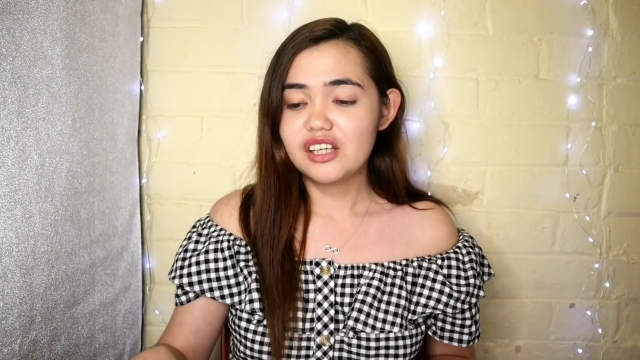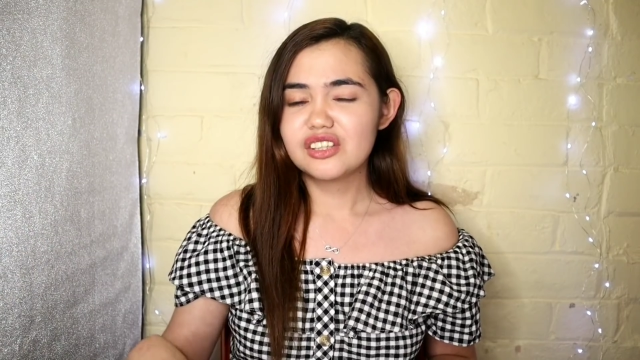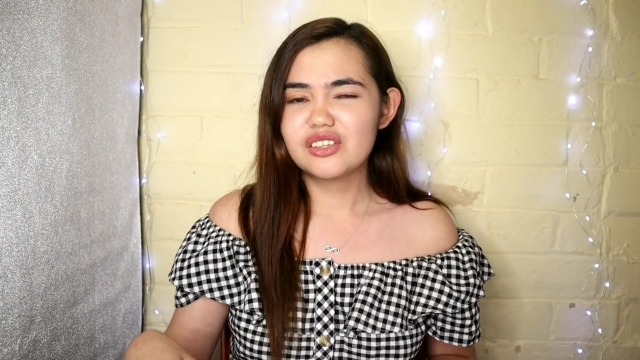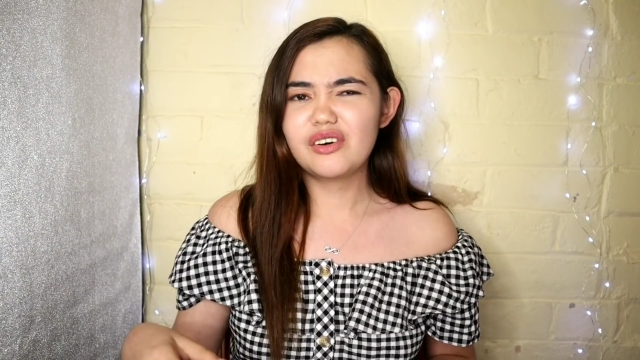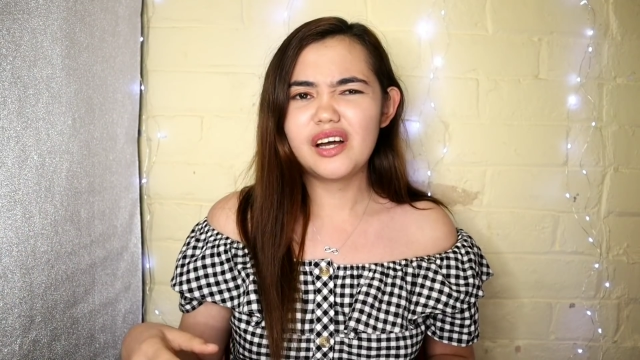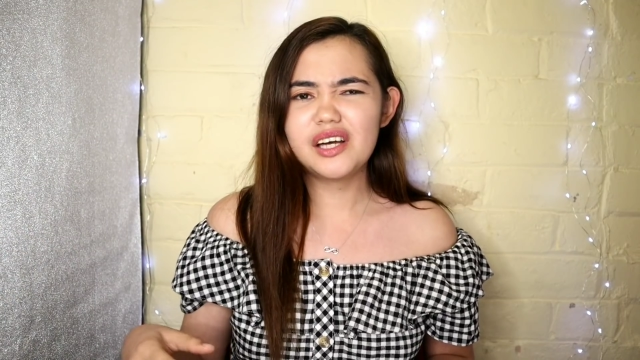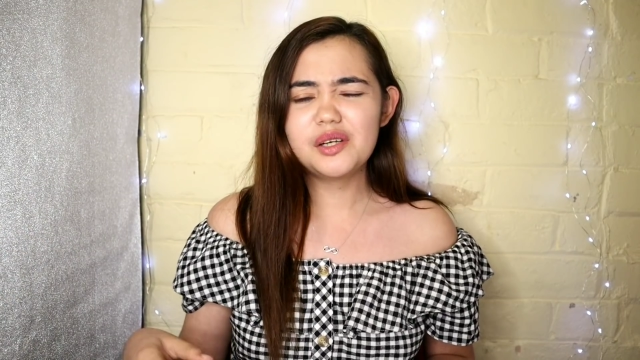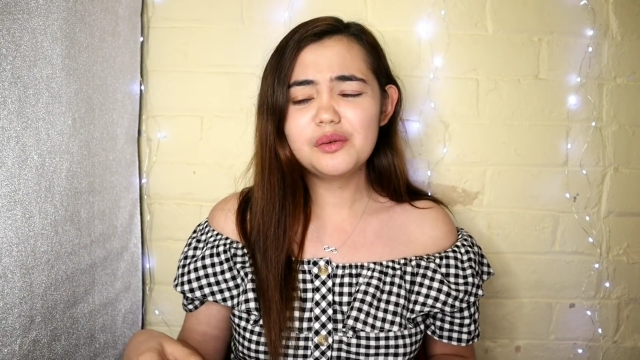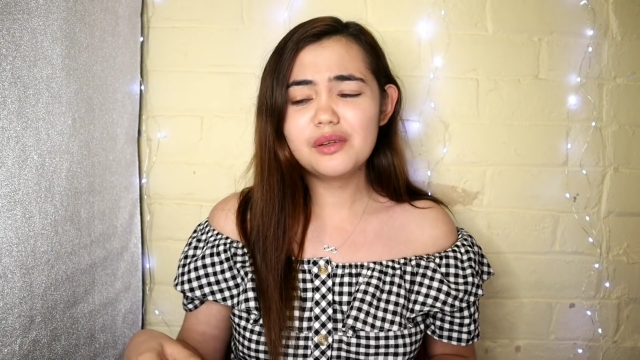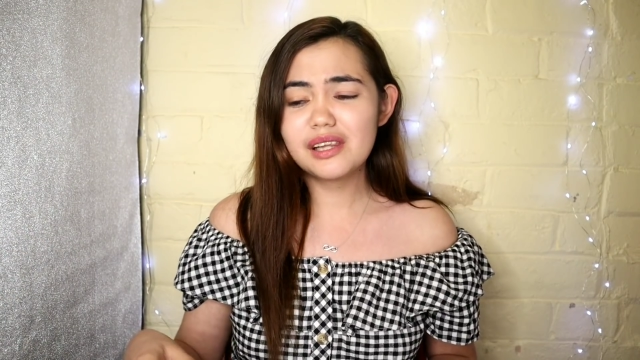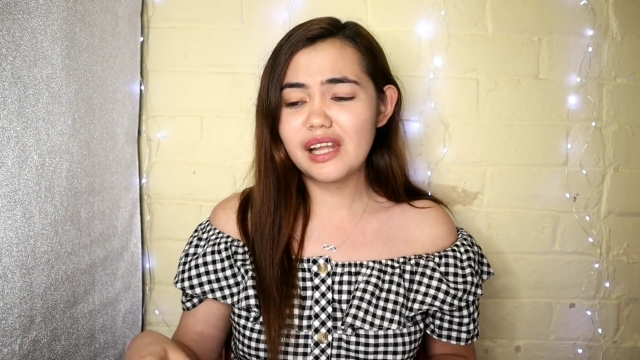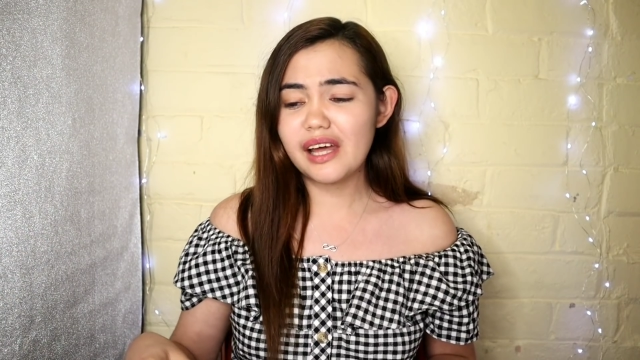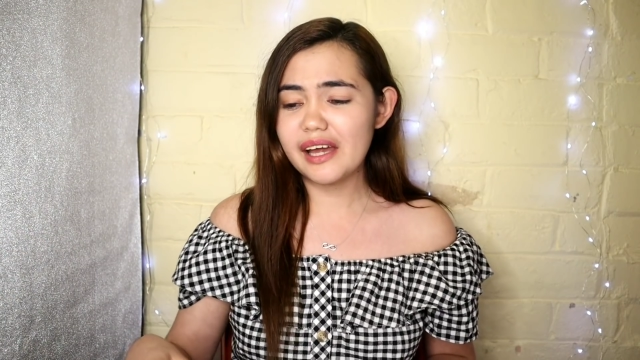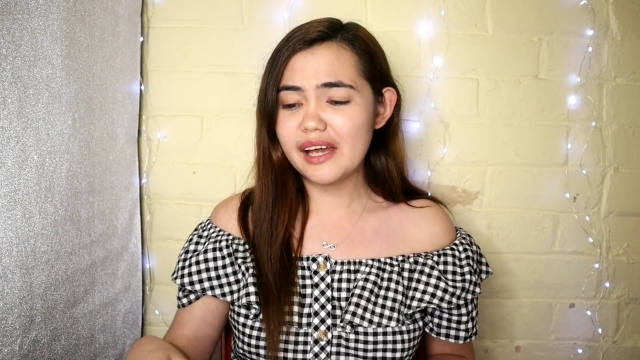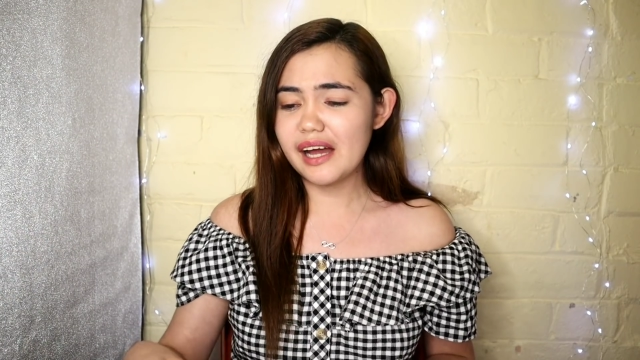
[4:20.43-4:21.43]
So I don't
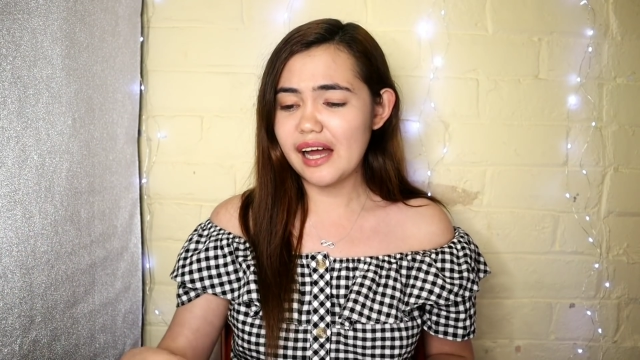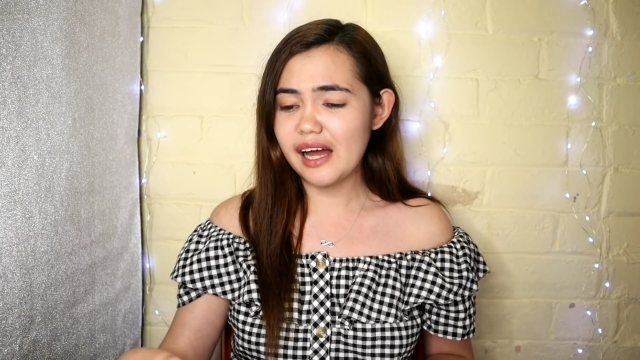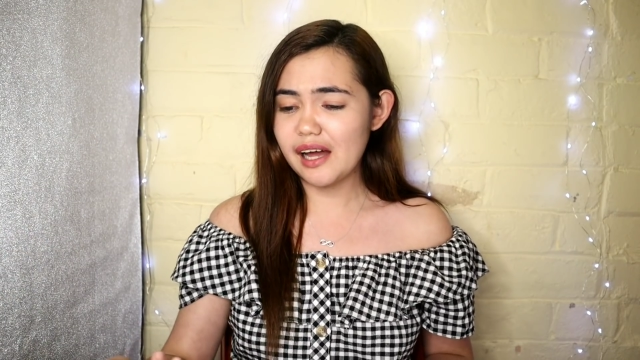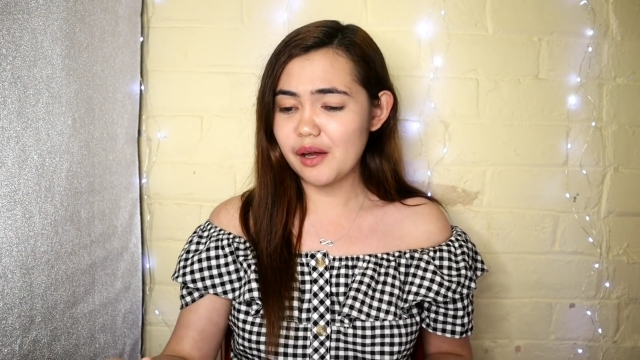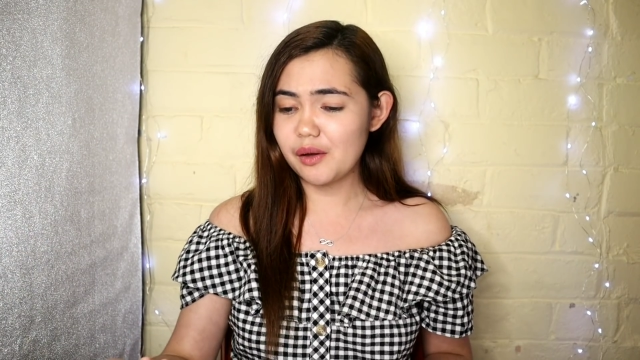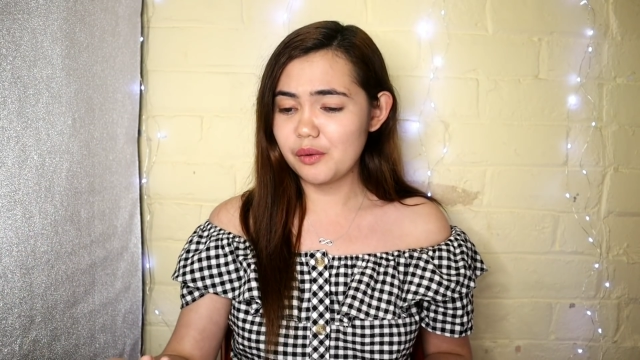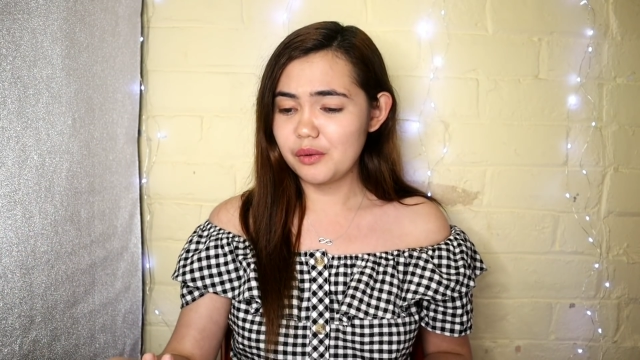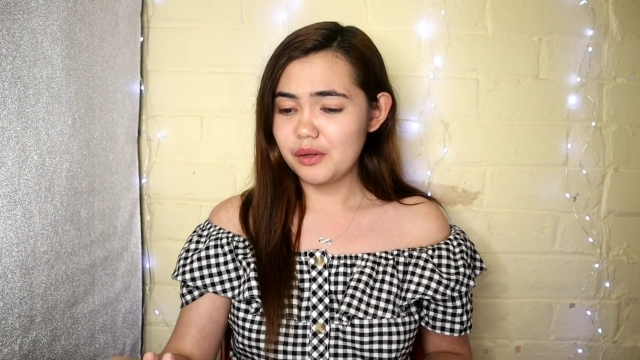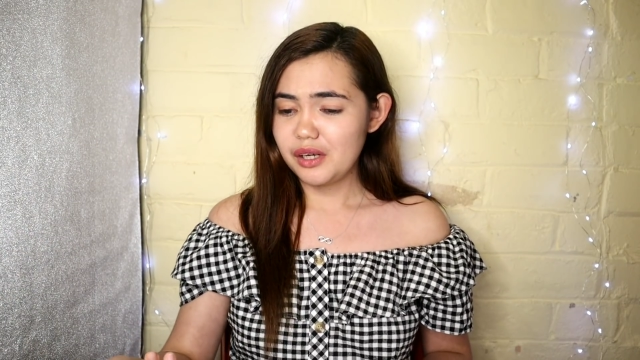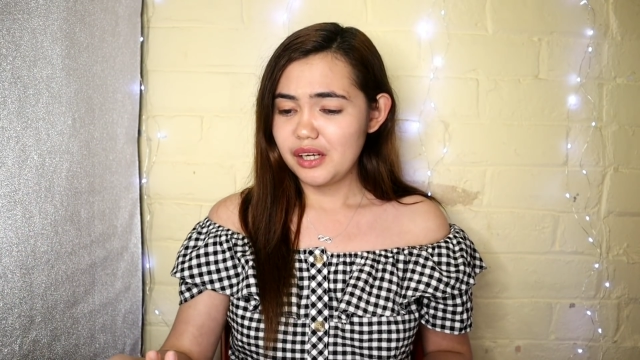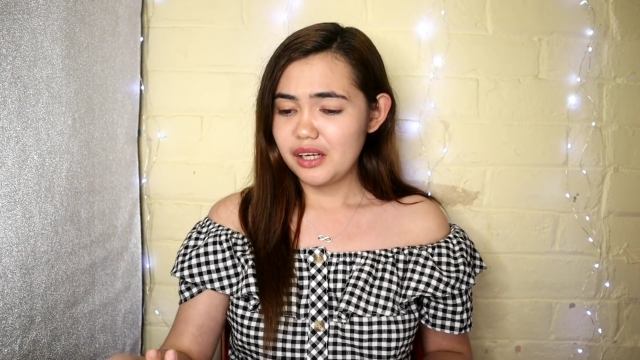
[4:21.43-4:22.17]
like how